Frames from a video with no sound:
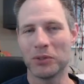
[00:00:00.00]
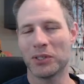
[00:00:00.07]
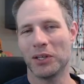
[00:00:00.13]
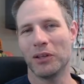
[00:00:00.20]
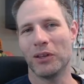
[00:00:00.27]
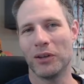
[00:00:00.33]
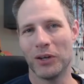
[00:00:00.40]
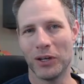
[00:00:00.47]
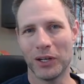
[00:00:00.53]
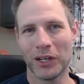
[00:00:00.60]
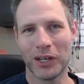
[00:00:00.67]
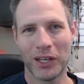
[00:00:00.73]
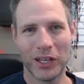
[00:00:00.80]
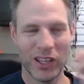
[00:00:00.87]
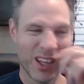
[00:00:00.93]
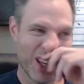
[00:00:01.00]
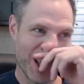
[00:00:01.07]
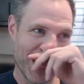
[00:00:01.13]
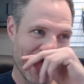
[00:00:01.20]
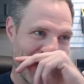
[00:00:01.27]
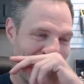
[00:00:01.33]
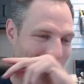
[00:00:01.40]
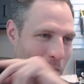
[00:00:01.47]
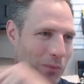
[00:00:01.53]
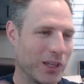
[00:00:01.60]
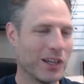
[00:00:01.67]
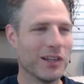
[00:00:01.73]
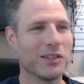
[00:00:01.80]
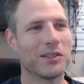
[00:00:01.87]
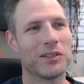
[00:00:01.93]
cylinder,
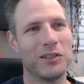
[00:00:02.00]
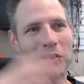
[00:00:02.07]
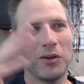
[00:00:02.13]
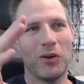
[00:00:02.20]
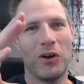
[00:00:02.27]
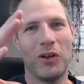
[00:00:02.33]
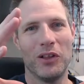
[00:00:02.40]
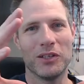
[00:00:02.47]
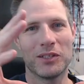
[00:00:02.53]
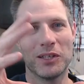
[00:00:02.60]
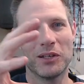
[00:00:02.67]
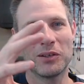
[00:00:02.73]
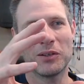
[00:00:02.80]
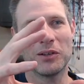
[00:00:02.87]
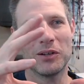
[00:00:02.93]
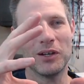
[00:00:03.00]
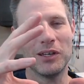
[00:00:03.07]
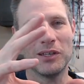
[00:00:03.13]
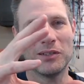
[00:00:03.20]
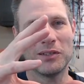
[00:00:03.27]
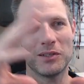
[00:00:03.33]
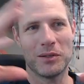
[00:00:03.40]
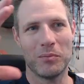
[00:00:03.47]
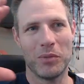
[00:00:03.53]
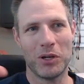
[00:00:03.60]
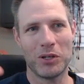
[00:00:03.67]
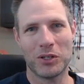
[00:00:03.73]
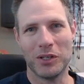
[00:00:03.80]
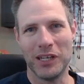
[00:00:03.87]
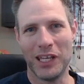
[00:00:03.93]
because all a cylinder is a
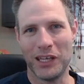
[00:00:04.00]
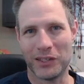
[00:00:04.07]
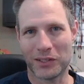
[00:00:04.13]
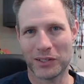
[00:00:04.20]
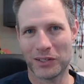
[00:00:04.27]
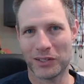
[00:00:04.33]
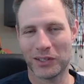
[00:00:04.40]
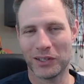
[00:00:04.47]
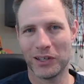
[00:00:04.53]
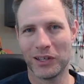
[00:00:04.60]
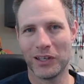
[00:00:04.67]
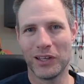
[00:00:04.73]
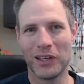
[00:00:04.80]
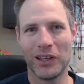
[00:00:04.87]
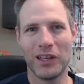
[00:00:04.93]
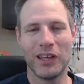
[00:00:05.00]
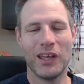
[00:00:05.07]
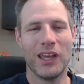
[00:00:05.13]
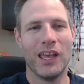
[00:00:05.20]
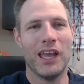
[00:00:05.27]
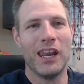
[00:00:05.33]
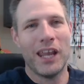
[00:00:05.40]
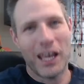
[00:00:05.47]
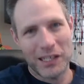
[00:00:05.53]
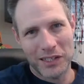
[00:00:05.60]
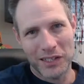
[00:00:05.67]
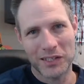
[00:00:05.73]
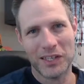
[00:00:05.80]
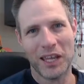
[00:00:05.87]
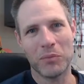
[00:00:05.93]
bunch of discs, and it has
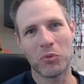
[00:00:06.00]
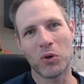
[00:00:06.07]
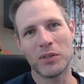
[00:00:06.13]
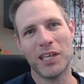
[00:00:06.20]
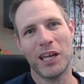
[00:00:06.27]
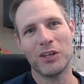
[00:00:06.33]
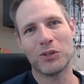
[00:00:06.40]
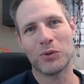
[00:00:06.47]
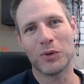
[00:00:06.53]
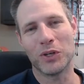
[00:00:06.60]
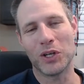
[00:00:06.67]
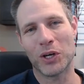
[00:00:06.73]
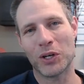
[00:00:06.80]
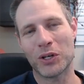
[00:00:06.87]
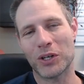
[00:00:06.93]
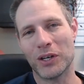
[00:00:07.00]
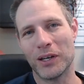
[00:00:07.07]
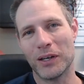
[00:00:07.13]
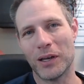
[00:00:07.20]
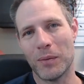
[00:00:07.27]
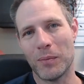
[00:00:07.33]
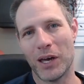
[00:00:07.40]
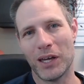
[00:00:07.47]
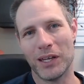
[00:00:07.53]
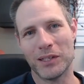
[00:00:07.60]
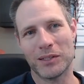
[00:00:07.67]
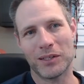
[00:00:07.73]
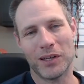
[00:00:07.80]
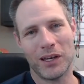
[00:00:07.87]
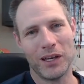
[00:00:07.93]
the same rotational inertia about
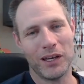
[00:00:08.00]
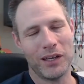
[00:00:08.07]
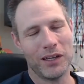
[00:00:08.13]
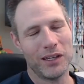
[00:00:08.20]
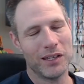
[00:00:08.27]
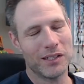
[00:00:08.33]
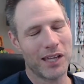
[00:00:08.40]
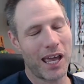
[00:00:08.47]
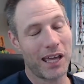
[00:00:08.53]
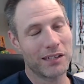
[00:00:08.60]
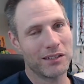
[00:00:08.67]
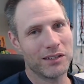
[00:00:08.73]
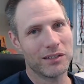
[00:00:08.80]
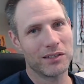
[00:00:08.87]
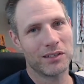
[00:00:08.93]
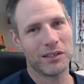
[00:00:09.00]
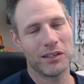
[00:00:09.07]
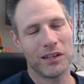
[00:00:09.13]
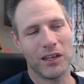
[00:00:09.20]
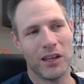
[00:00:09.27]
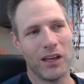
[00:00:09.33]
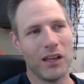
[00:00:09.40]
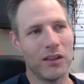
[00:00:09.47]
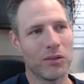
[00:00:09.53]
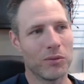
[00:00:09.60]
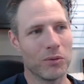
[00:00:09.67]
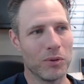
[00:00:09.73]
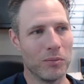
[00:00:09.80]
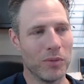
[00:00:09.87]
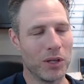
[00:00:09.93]
its axis
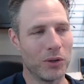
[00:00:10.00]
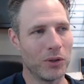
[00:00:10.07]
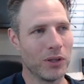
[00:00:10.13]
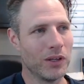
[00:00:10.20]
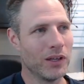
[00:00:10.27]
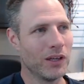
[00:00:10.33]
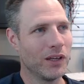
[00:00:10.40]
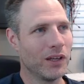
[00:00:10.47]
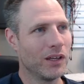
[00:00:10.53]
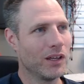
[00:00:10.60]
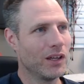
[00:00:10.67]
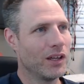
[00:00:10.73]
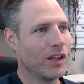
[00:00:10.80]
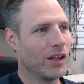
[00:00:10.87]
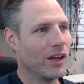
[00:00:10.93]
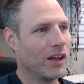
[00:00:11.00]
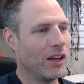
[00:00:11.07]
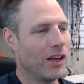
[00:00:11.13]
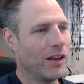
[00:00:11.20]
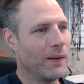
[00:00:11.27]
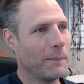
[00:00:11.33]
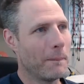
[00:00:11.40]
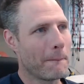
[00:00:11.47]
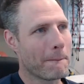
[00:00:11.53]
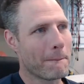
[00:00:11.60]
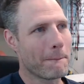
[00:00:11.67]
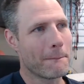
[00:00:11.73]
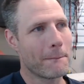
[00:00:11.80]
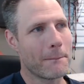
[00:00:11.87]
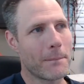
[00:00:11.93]
through the middle.
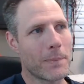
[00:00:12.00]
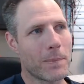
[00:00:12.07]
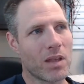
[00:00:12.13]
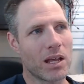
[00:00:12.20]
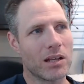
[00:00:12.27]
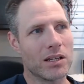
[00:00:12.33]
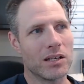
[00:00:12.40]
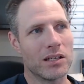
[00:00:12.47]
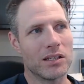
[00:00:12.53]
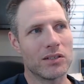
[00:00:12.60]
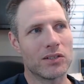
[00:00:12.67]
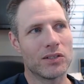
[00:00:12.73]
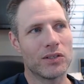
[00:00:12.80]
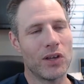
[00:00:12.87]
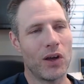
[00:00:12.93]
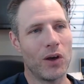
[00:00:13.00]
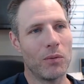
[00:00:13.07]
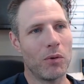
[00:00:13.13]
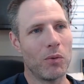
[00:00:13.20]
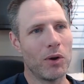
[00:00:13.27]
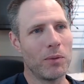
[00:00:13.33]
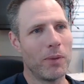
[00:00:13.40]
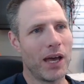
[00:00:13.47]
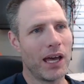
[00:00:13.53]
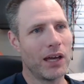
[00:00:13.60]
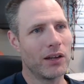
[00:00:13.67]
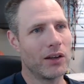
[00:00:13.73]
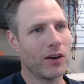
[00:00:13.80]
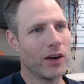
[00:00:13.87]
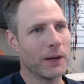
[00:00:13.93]
But what
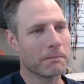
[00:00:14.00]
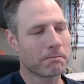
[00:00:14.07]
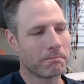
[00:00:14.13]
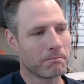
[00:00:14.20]
about, all right,